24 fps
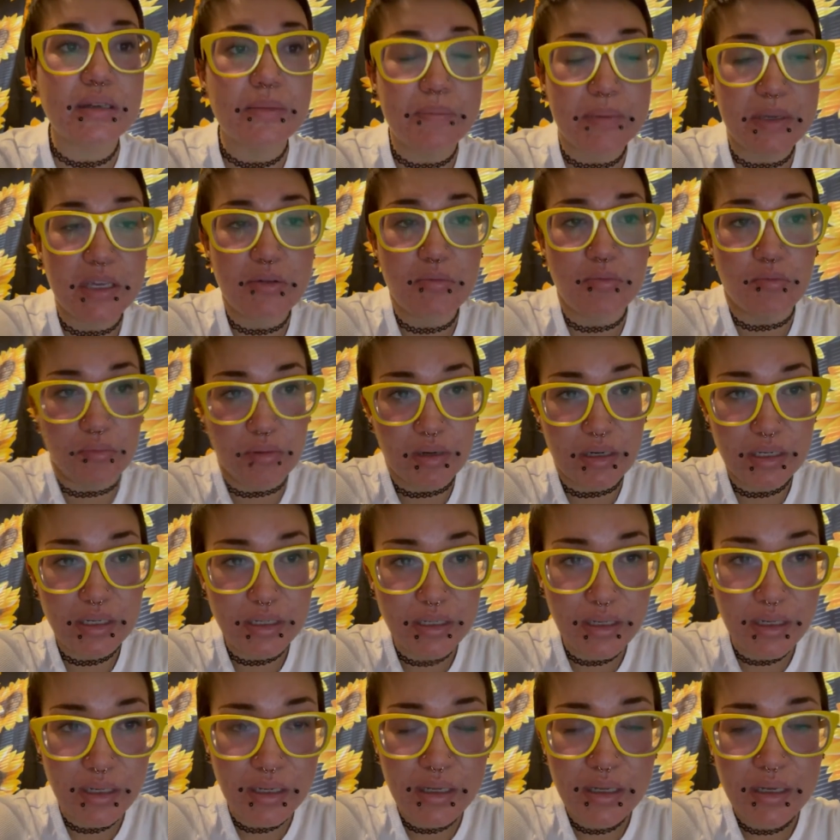B1
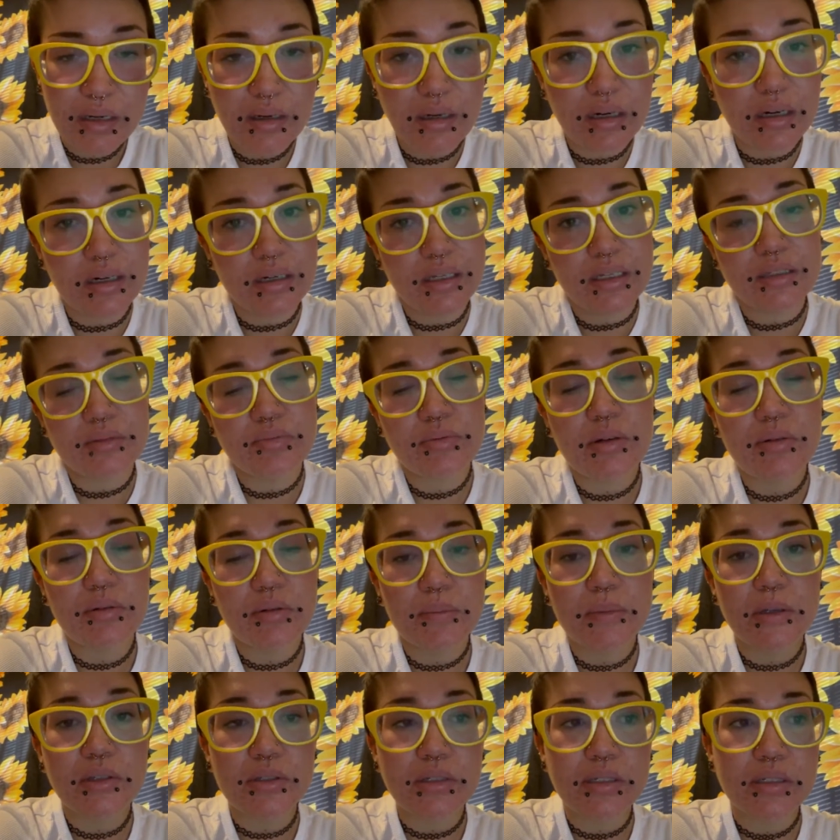is what we're
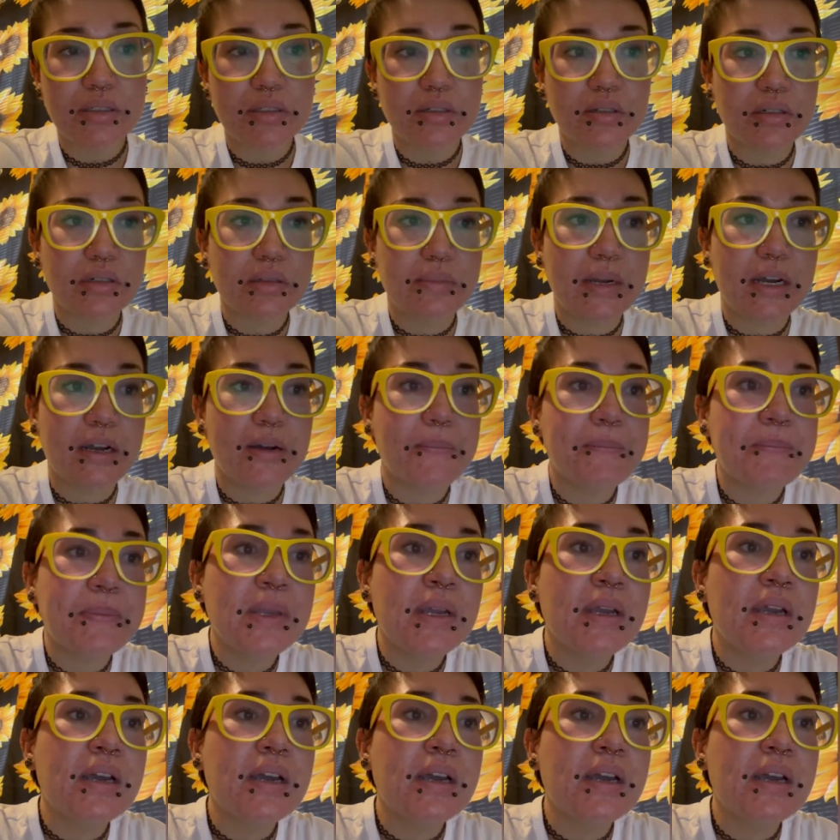most concerned about.